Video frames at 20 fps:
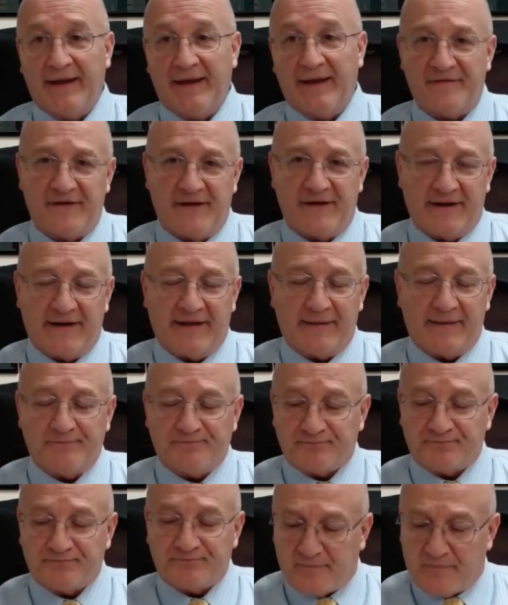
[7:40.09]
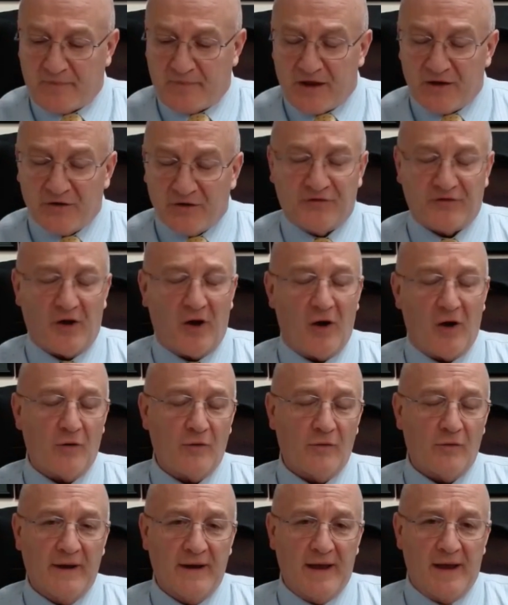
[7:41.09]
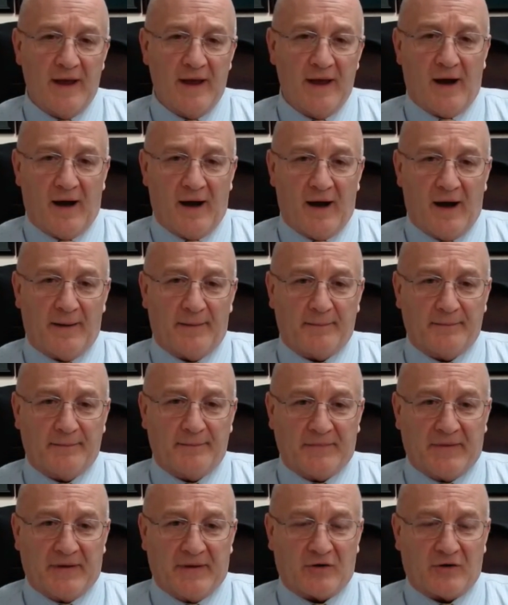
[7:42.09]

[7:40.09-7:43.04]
infinity. So God